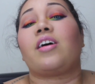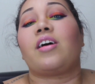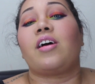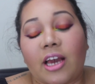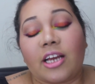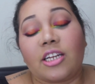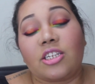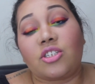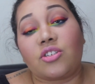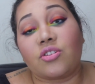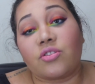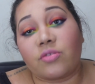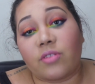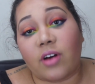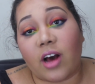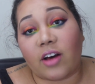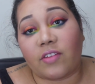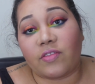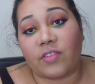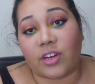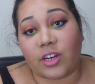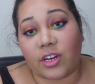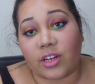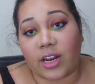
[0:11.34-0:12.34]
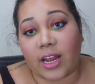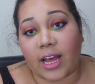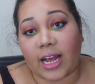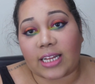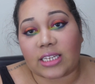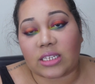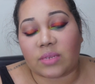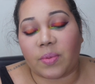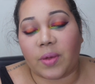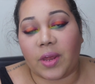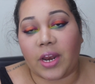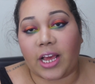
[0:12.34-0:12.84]
I do have a good
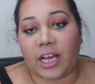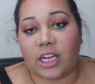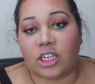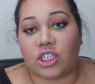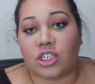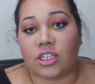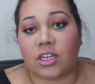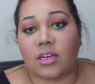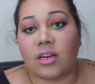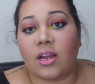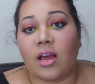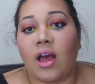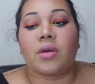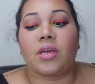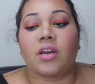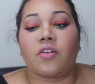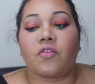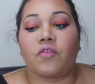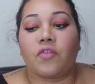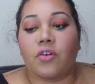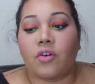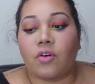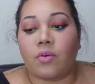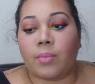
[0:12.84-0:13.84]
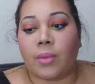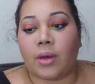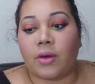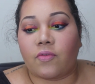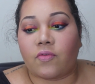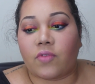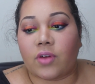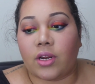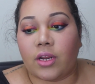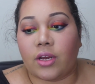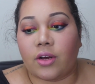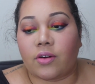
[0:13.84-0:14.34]
explanation. In a few of my
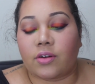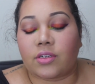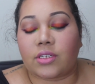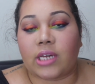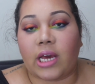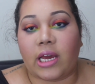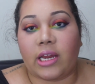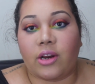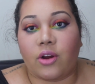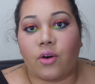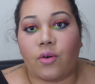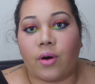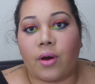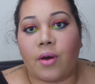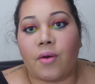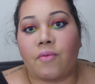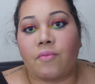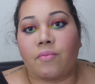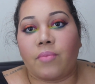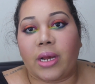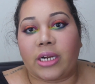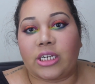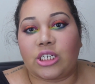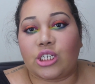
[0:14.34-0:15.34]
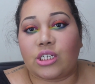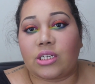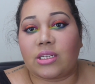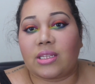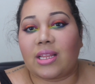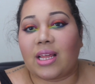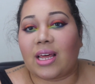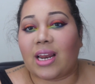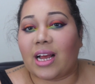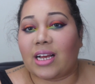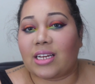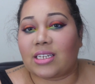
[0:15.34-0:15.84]
videos, I know I've
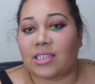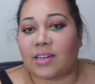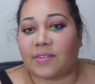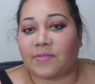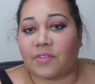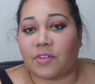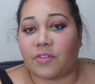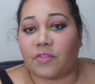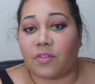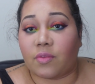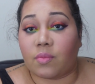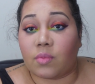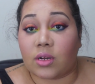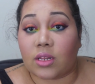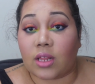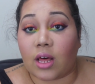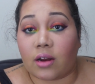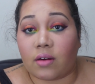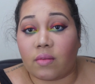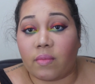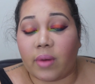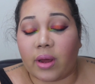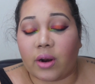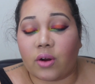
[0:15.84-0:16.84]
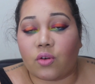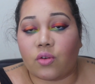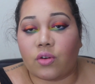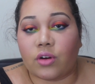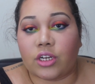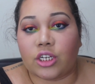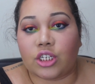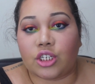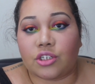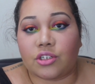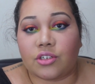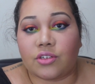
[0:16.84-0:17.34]
mentioned that I suffer from a lot of medical
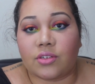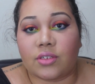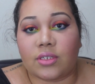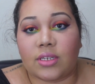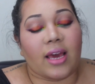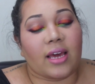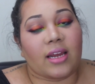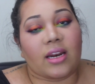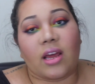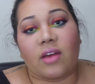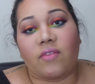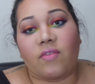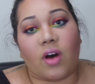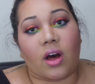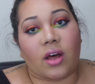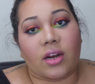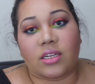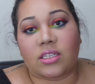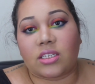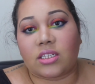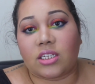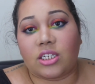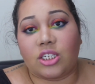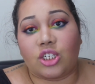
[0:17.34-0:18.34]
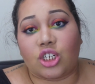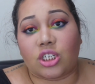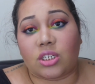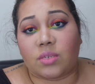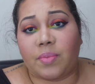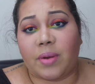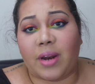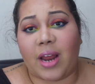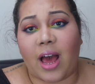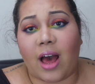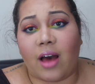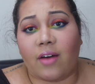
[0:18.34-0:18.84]
issues, and I've honestly just
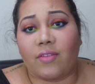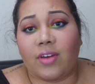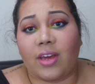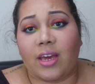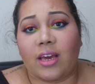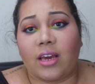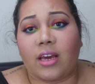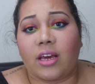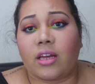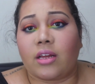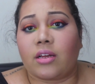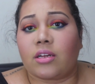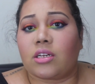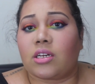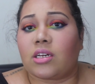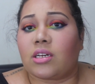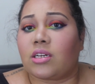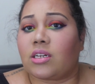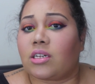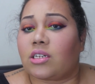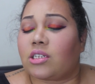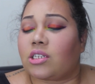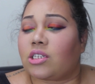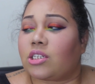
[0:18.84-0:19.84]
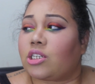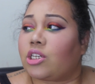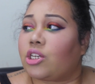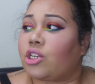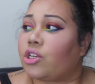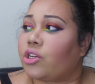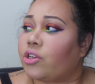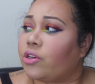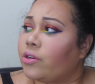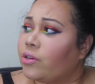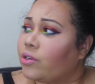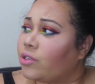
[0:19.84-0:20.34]
been having,
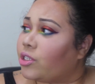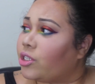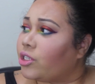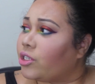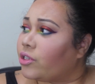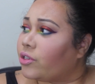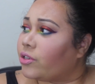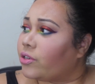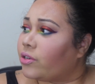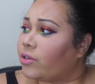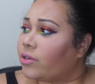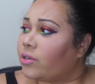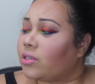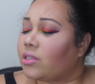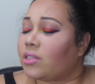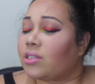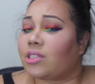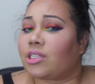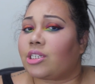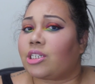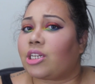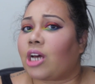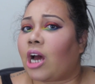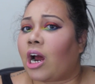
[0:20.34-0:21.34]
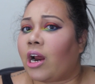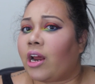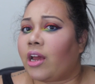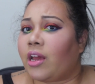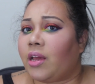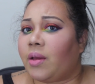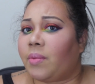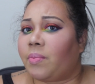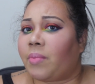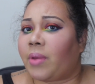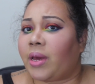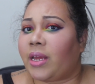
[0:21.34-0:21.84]
excuse you,
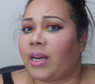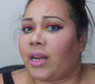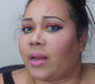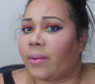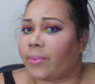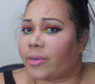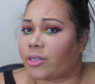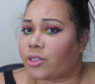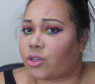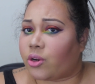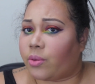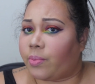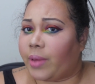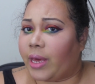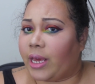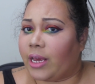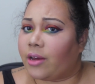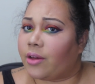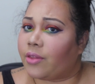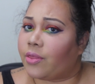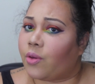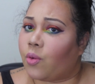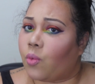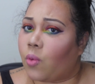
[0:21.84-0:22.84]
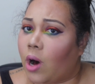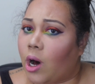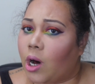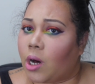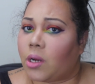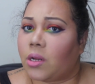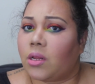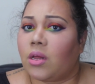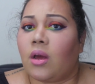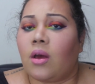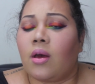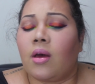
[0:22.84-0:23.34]
sorry, my neighbors are banging on the
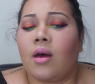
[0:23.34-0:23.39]
wall.